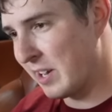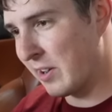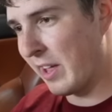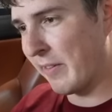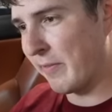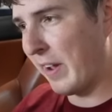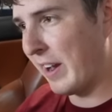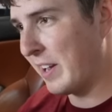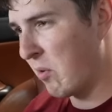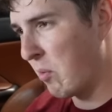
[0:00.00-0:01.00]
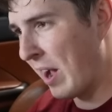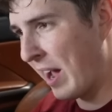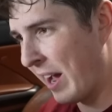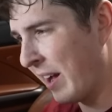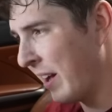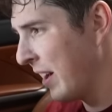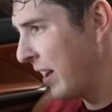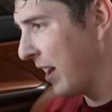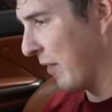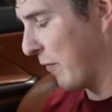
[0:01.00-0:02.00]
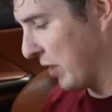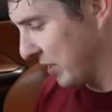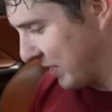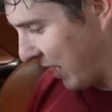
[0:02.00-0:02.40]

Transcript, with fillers: that are like fading away. It feels